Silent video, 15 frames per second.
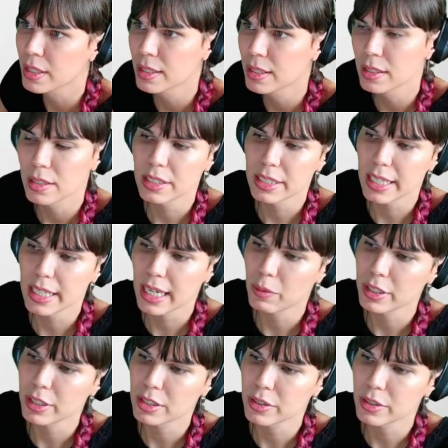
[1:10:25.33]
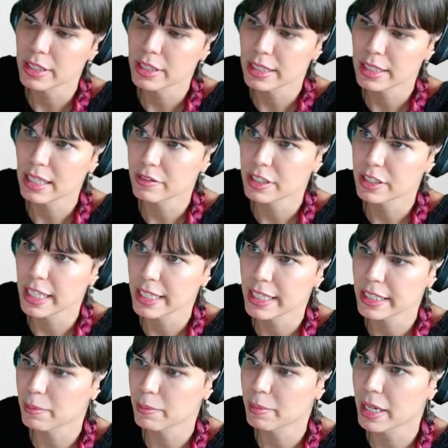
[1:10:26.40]
let's say I wanted to, instead of
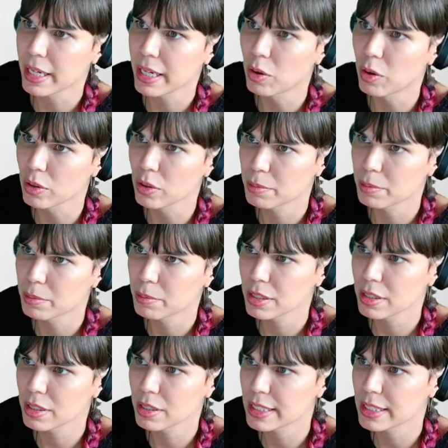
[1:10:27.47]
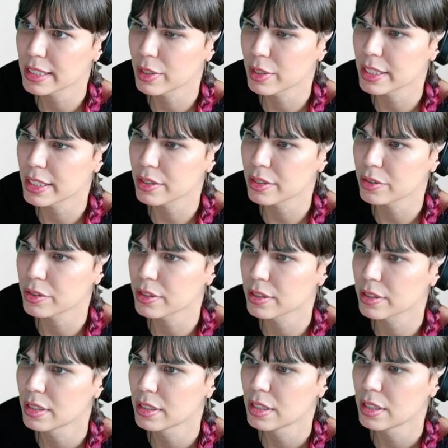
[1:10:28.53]
changing it by a whole number, let's say I wanted to use
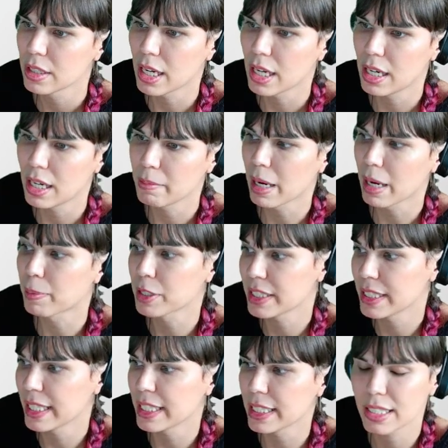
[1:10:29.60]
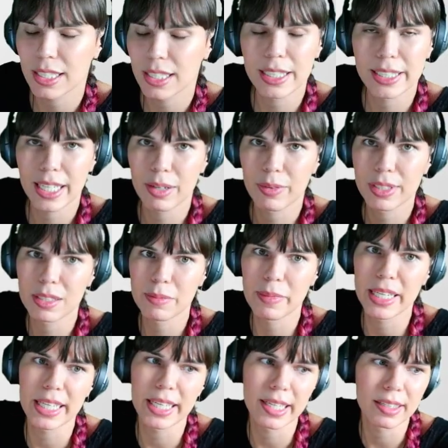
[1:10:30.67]
a percentage. Let's say I wanted to
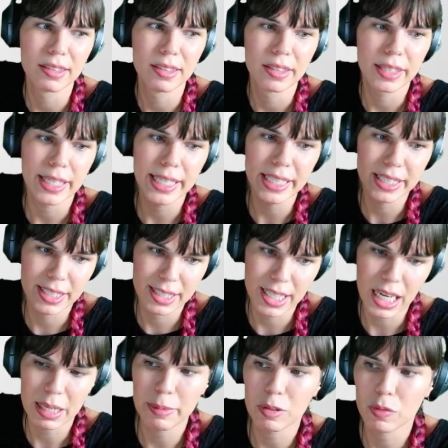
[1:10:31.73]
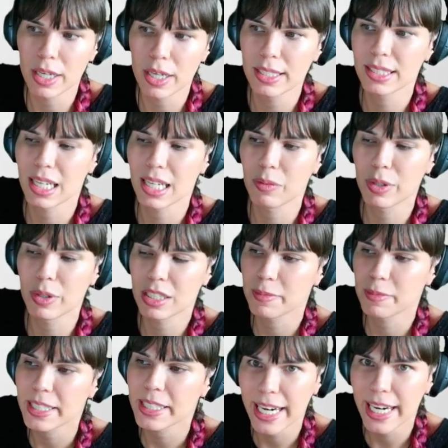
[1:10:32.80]
make it, each time it runs, I want it to
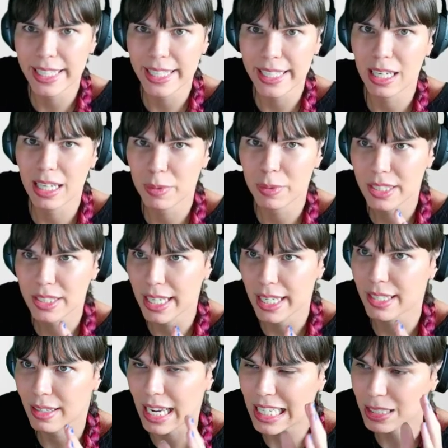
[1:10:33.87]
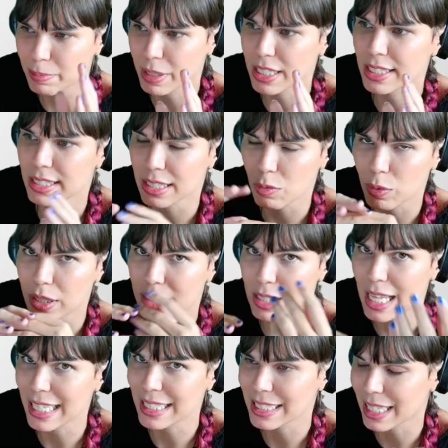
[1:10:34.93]
be 99% as much as it was
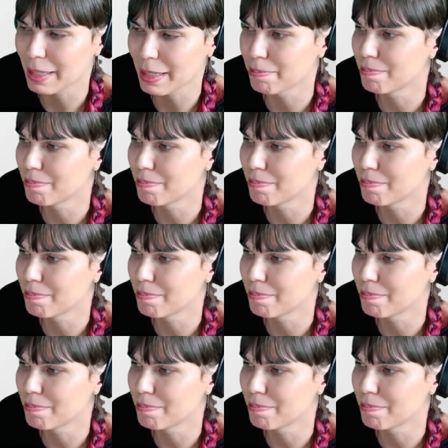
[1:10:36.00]
last time.